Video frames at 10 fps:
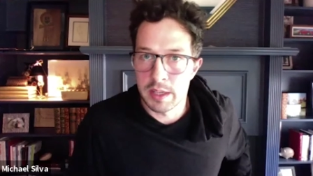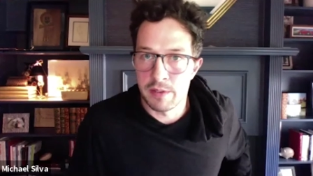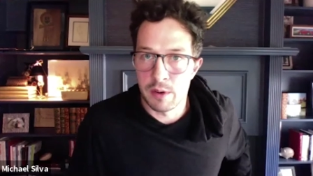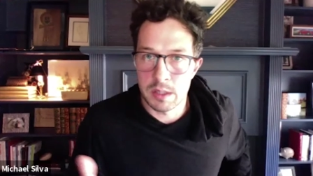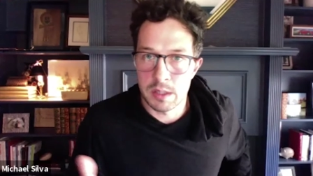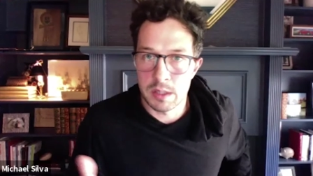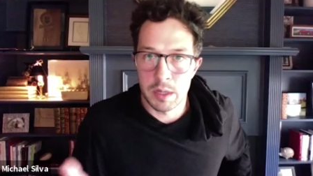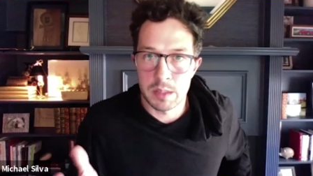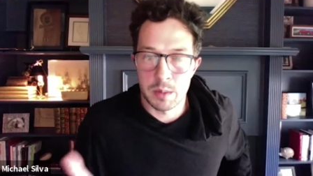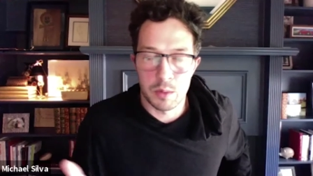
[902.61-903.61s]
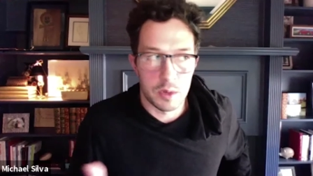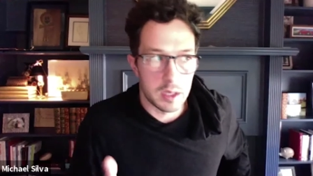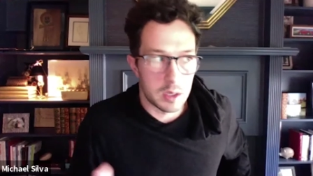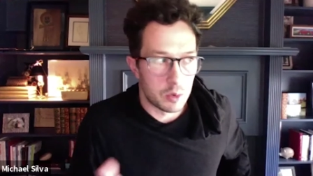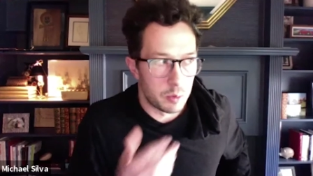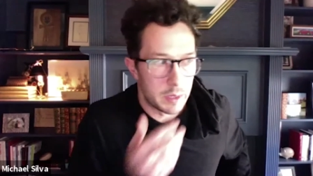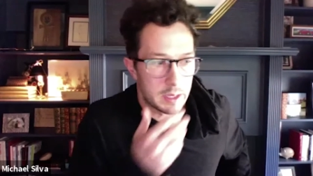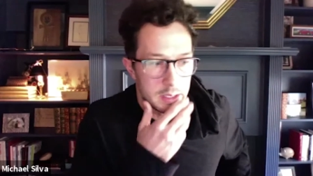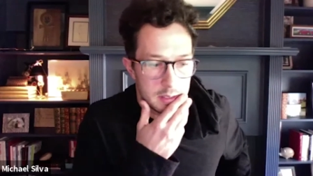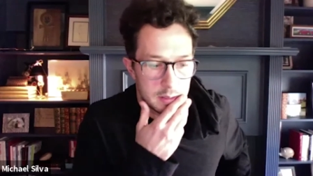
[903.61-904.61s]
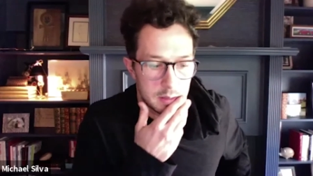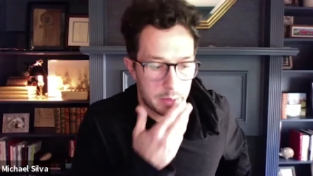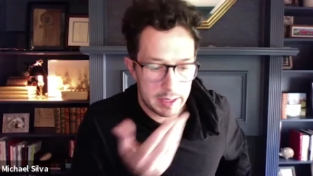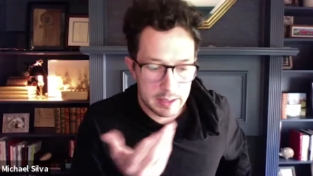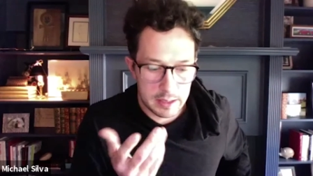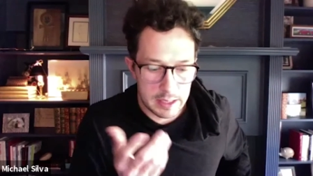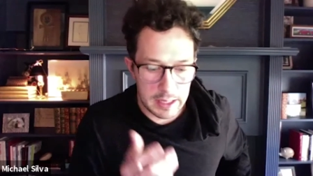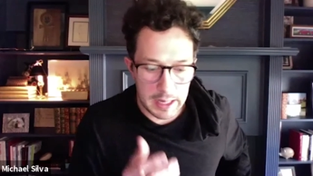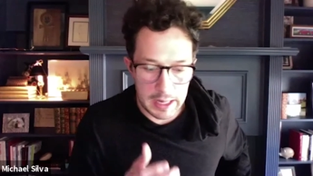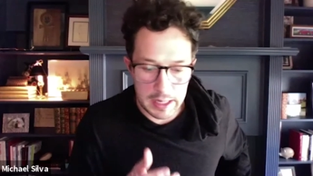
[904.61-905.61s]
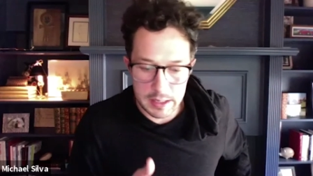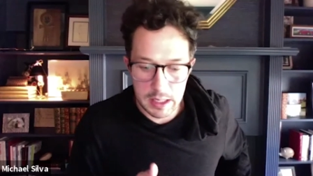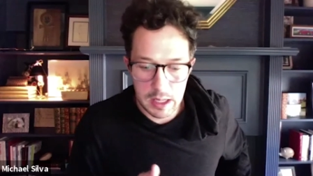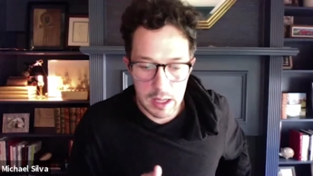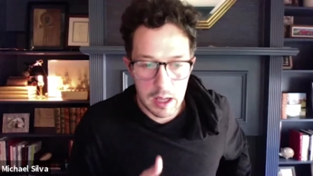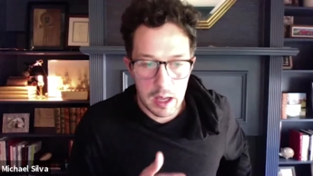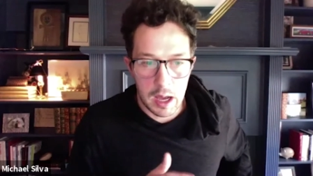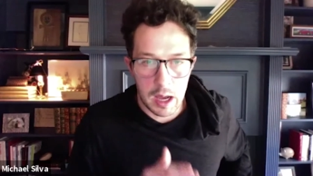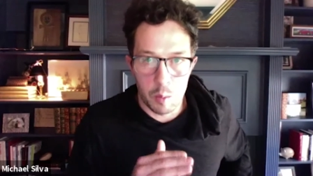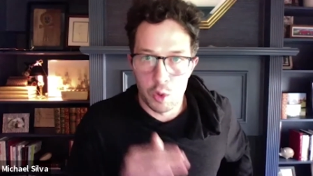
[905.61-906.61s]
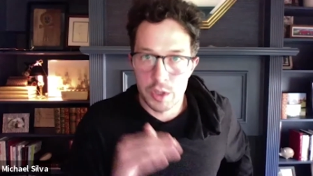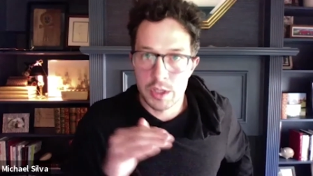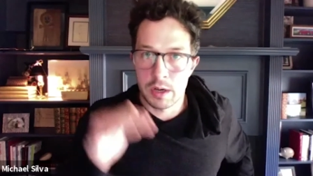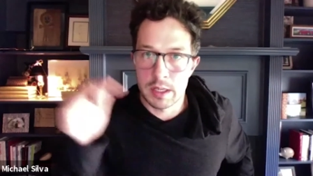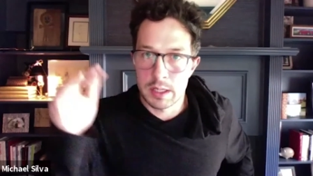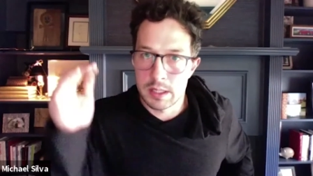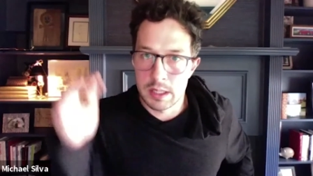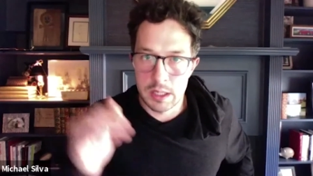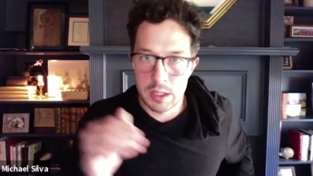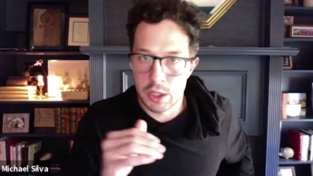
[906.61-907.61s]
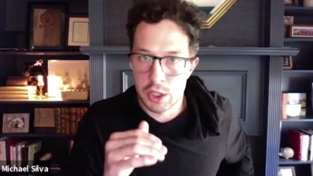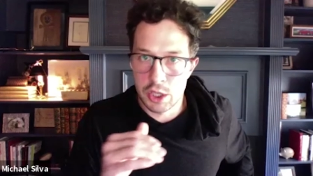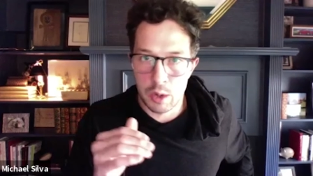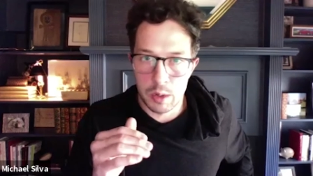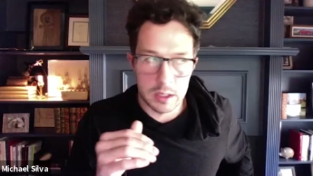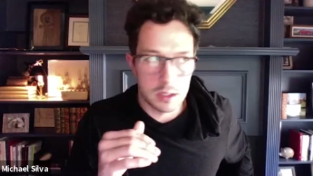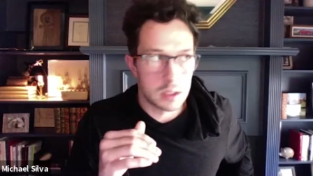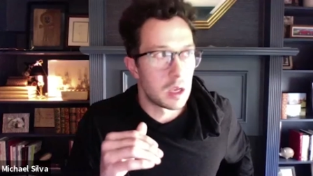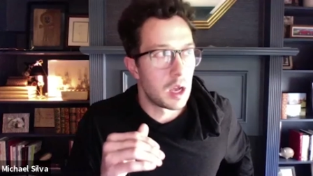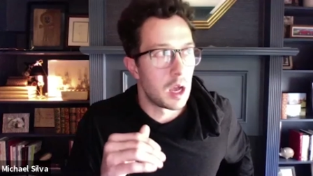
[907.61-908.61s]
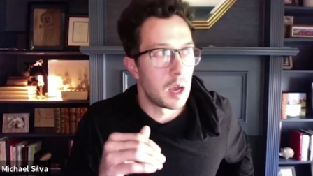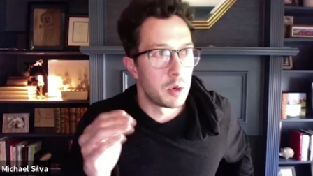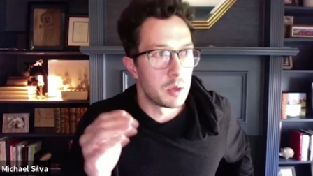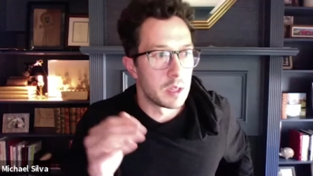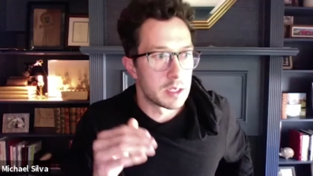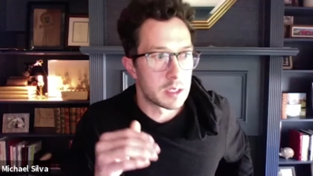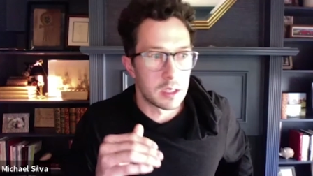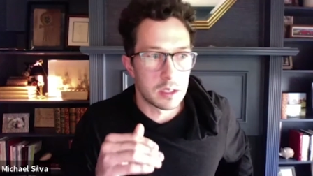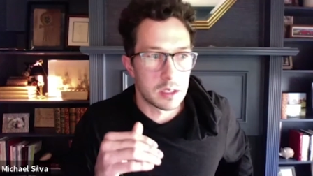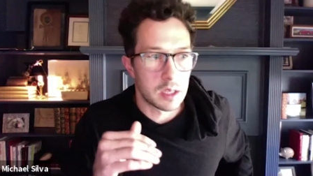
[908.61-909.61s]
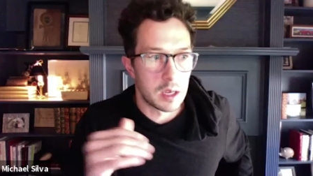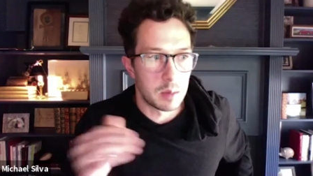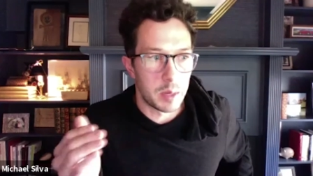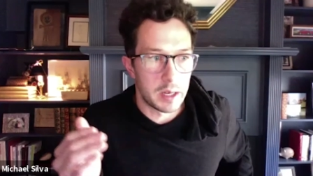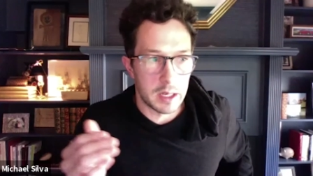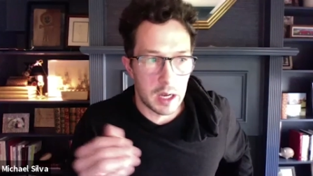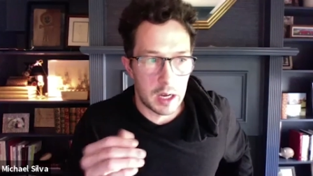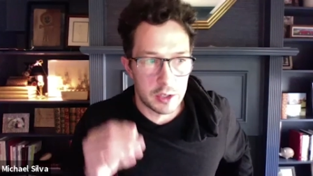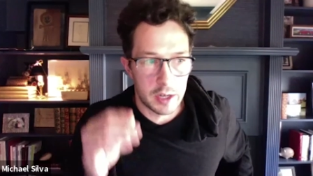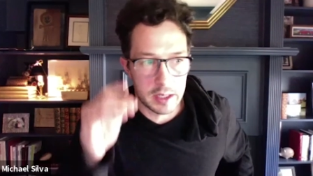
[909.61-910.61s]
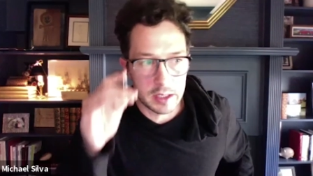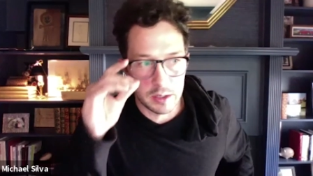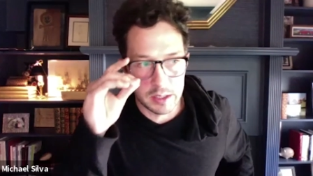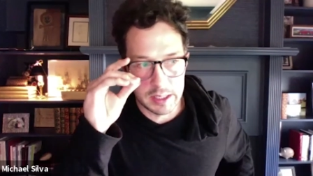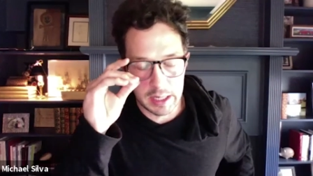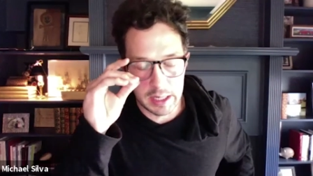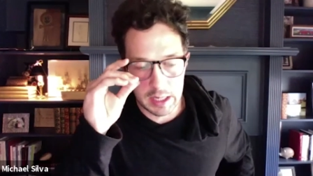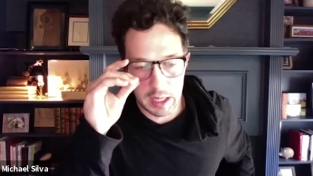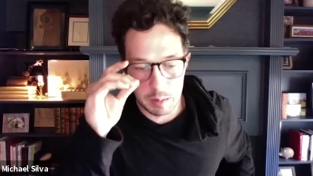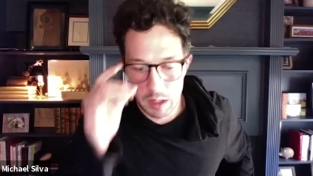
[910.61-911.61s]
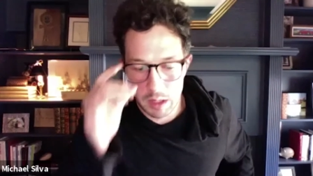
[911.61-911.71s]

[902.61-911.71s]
frozen. But it's been really cool because the past 10 days, we're starting to see just showings, new listings, and pending contracts start to tick up